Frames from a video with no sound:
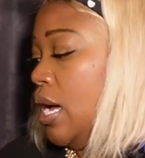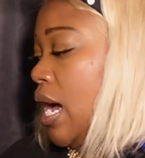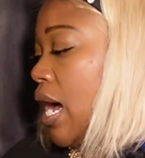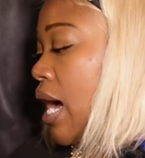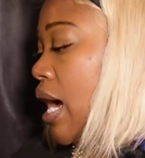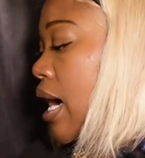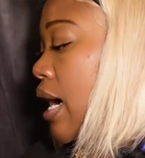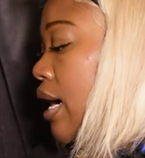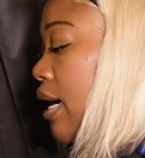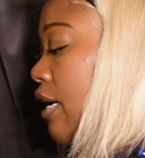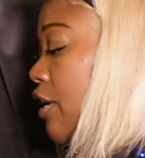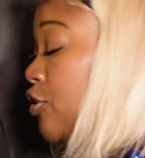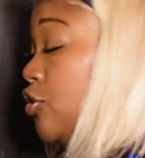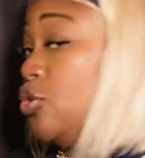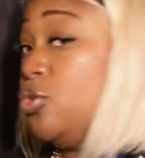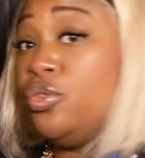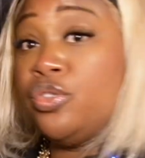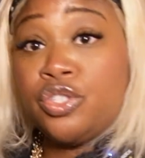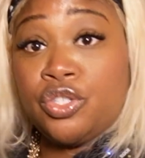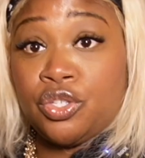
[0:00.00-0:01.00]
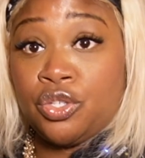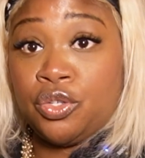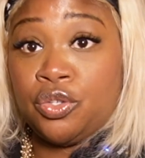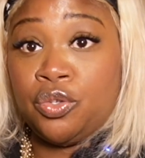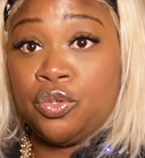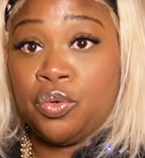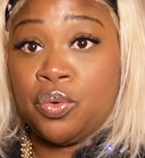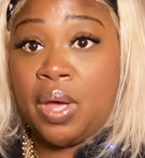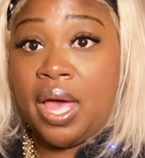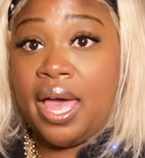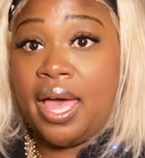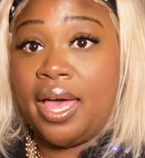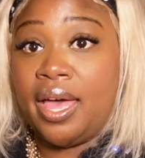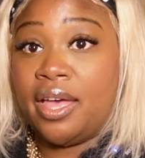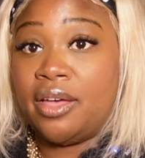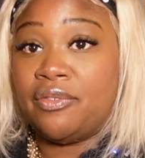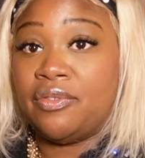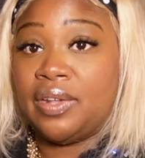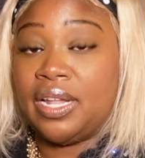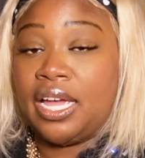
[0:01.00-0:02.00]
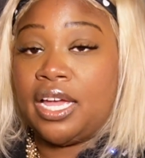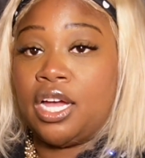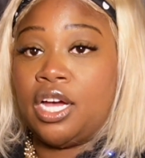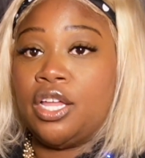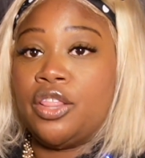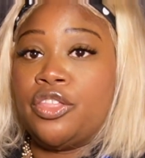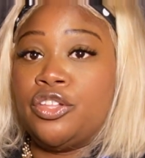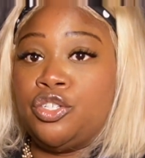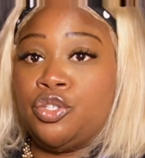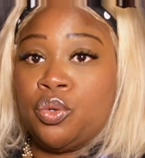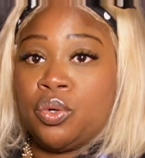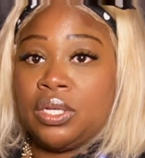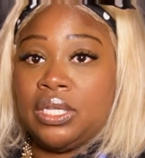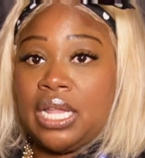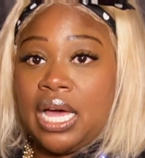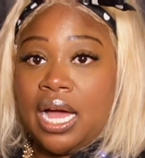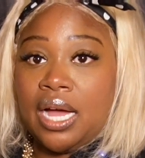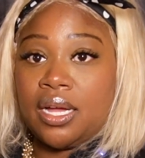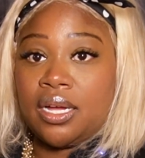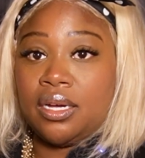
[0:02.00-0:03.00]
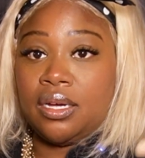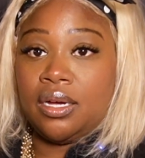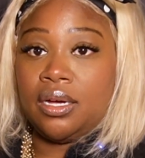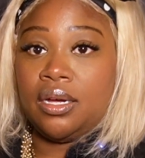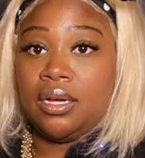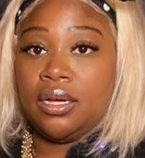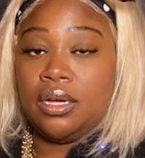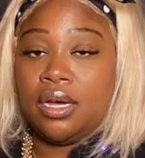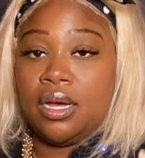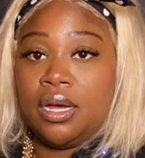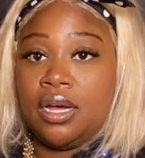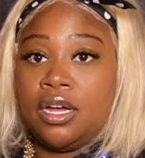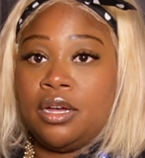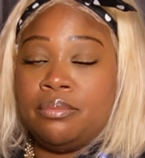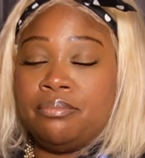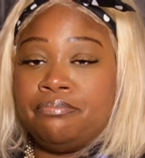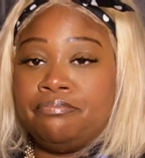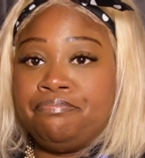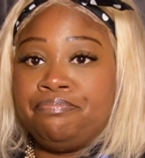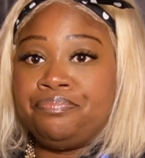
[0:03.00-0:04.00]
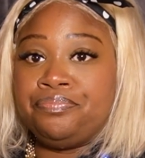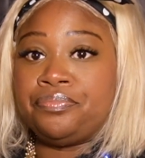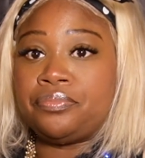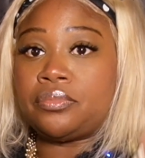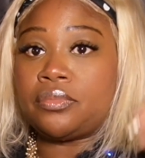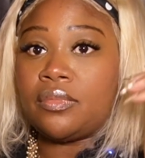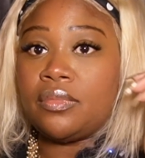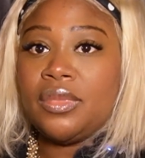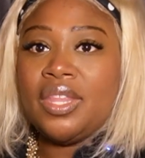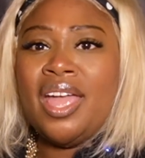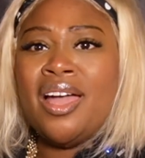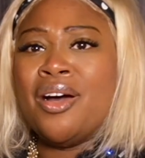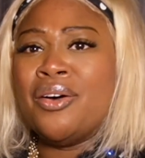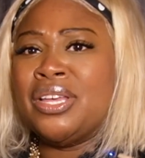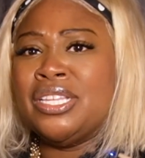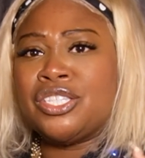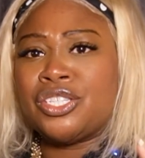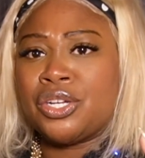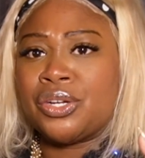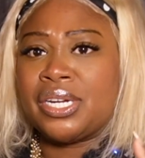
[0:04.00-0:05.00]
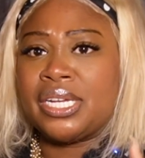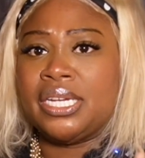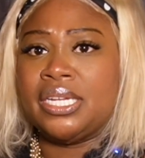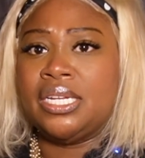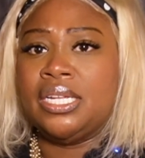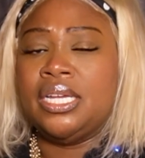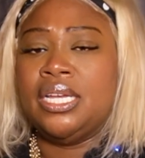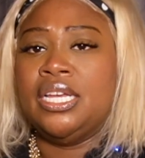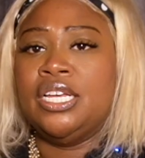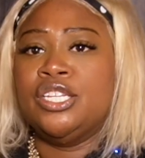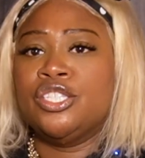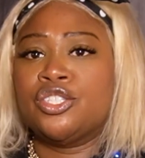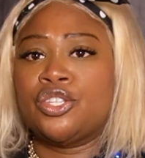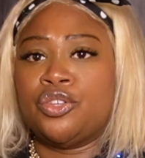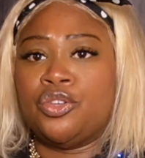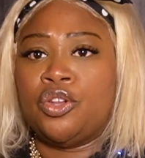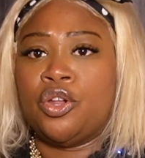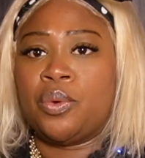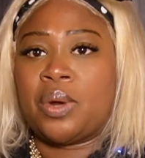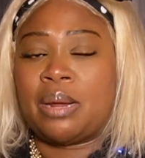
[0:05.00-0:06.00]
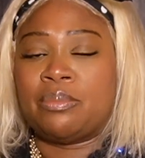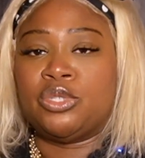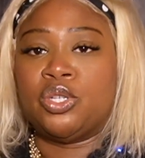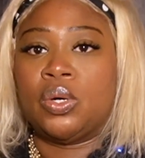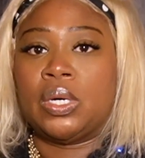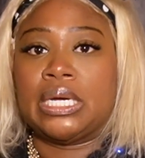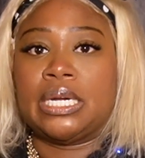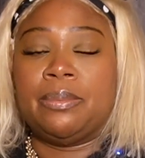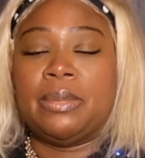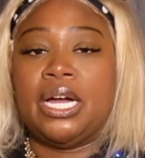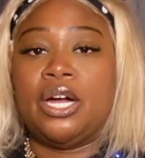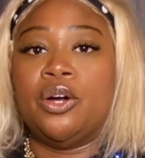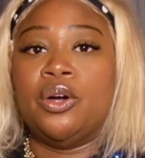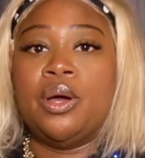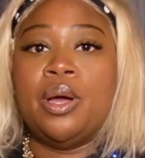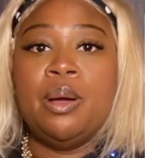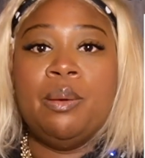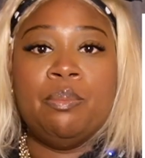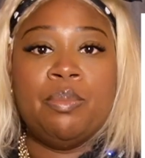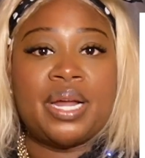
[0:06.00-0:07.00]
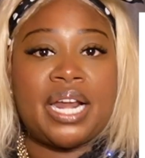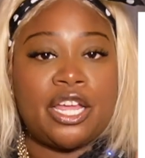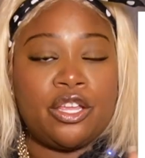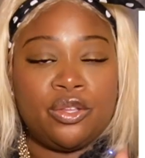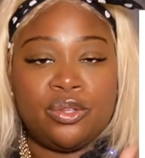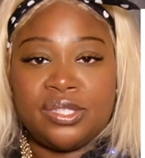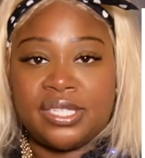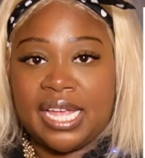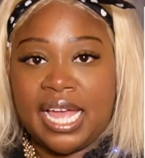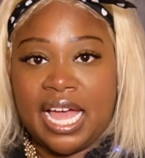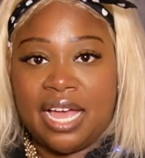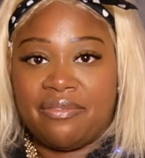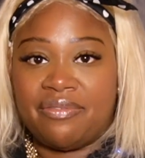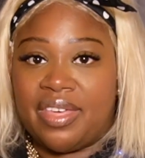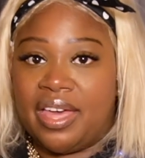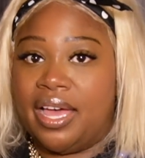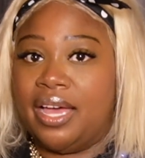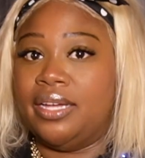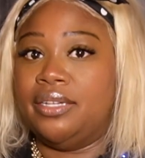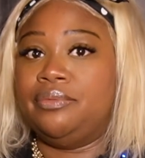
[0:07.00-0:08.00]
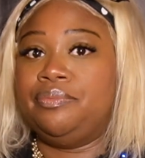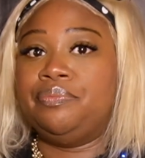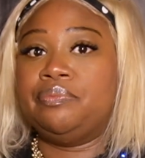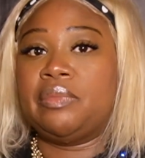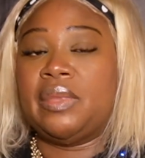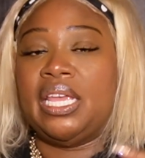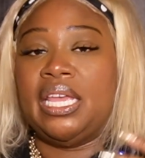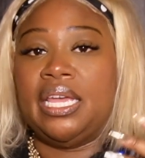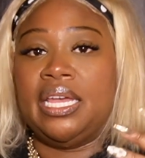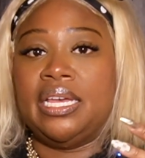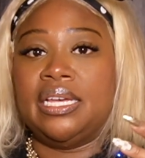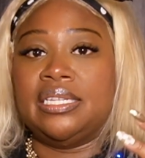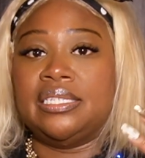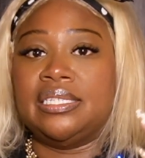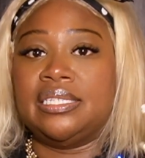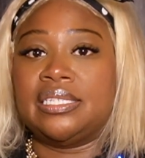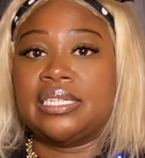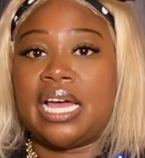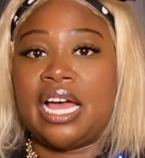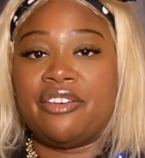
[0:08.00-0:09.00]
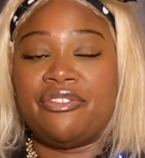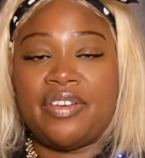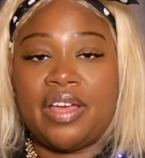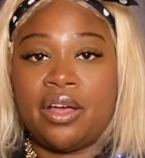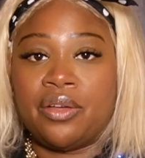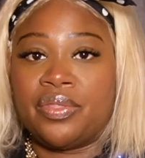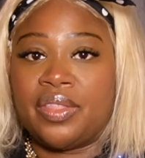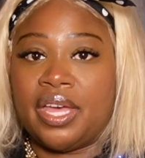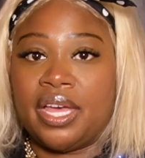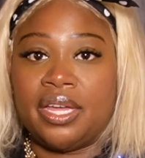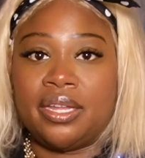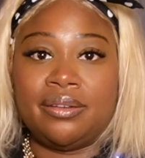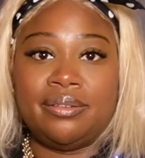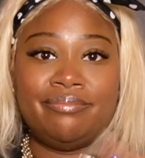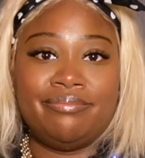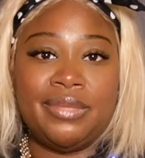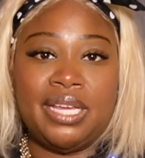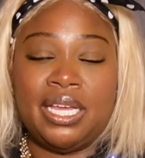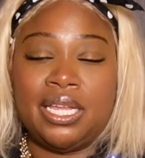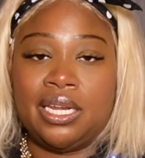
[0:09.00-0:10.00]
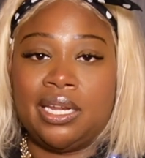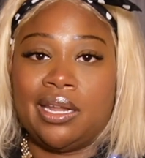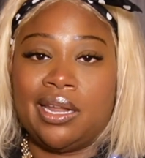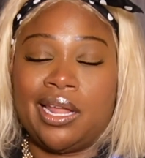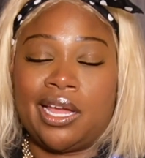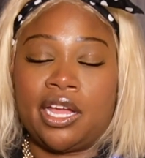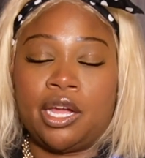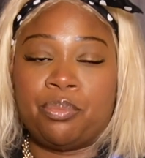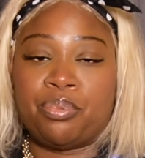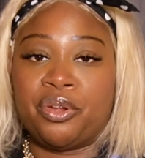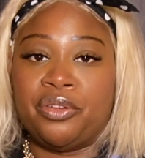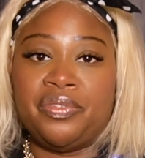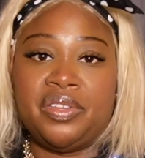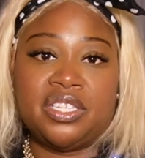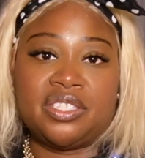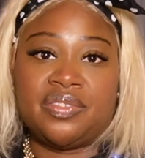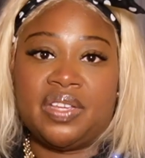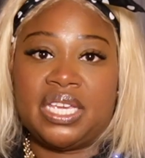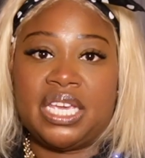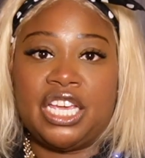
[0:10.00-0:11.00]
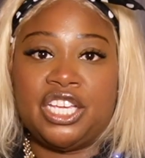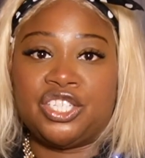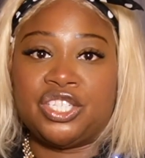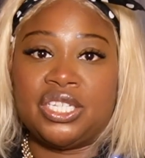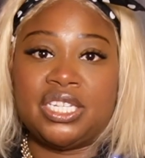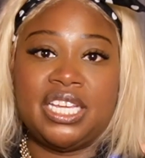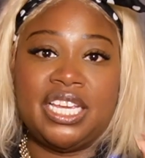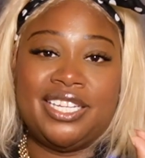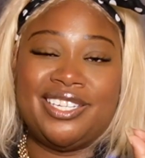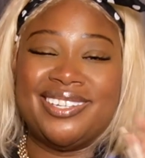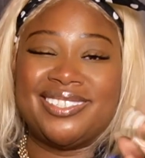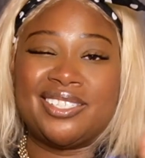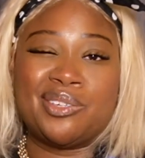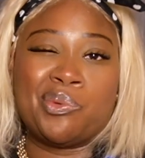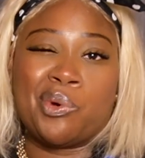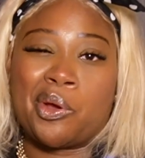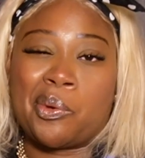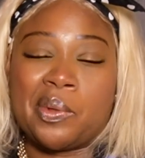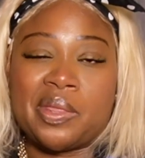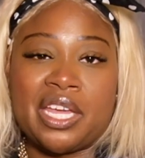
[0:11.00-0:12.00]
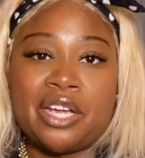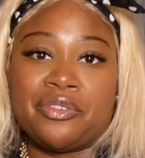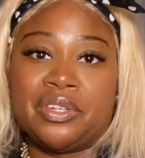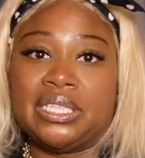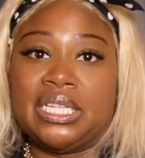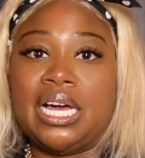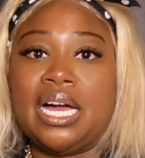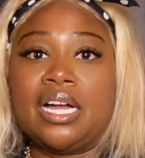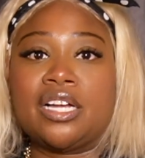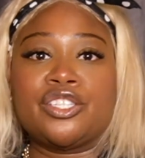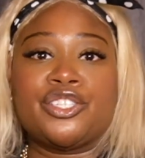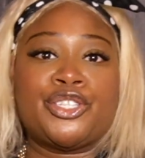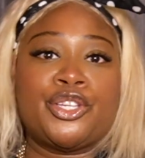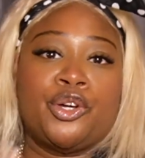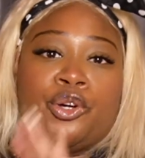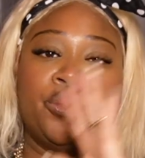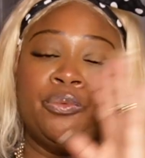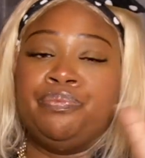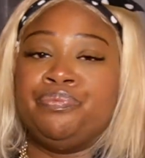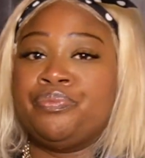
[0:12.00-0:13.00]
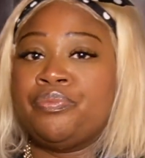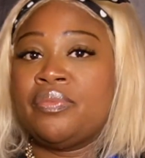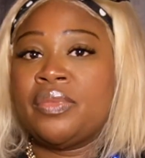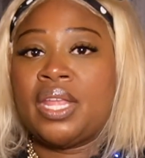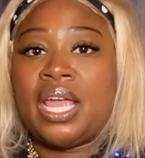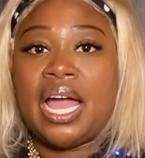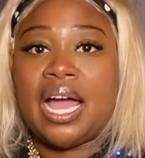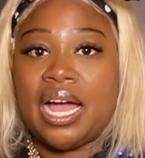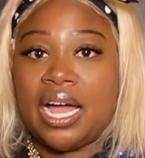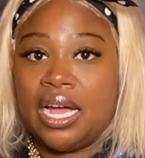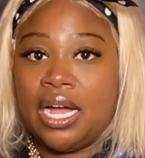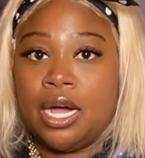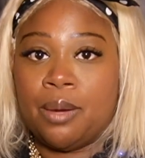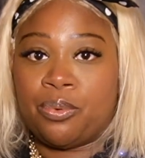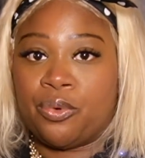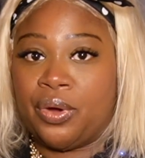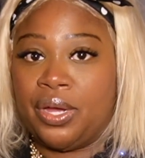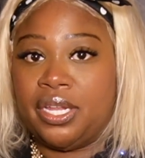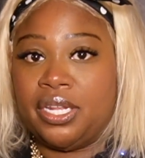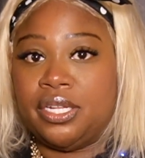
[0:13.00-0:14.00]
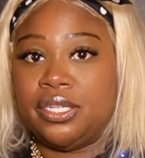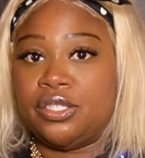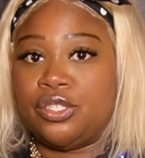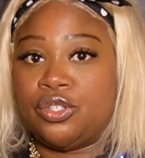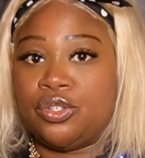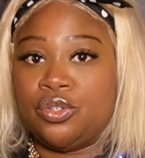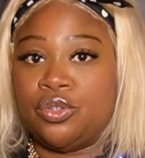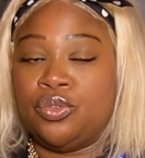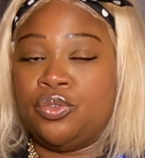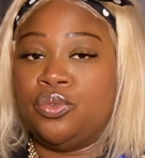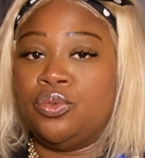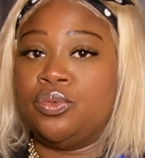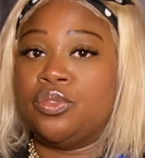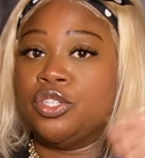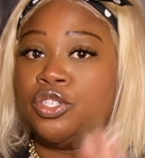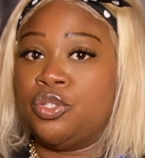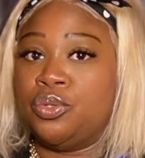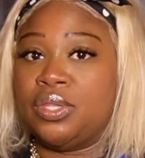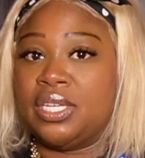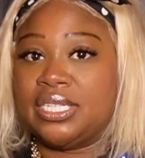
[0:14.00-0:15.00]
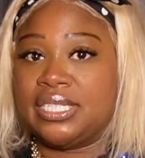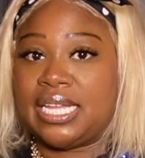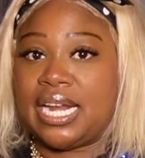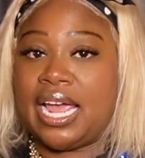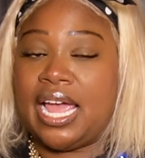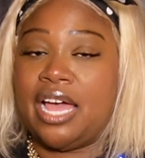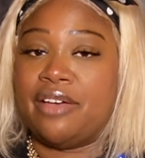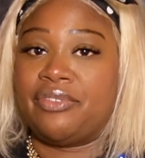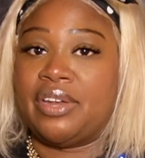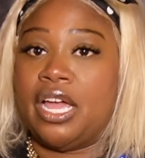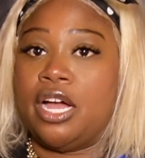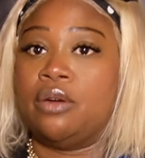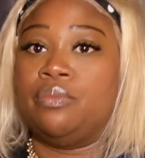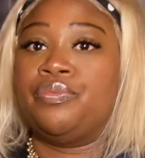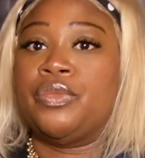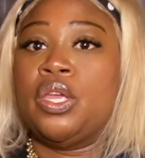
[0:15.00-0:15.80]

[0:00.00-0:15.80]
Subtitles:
I used to have like the door lock. I'll insert it so you know what I'm talking about. But I used to have that, and I found that in like a previous vacation, it doesn't work with every lock. So I upgraded to the 2 things that I have now.